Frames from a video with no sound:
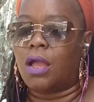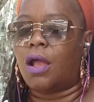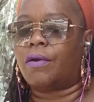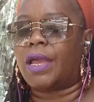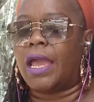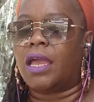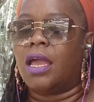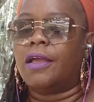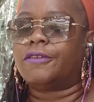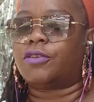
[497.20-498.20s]
Okay,
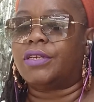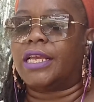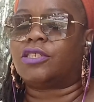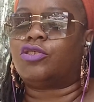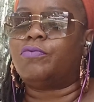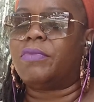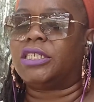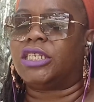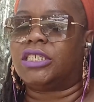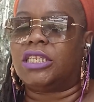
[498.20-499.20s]
so yes, too
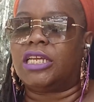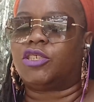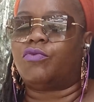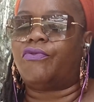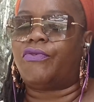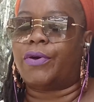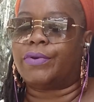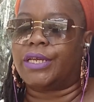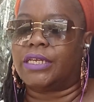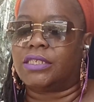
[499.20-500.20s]
much intellectual
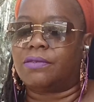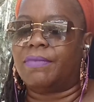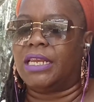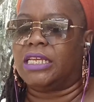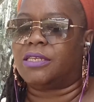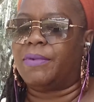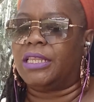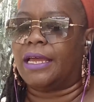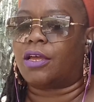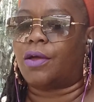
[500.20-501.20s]
focus may need to be
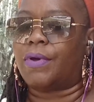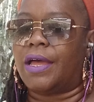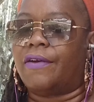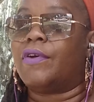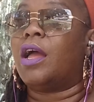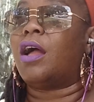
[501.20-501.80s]
let go of.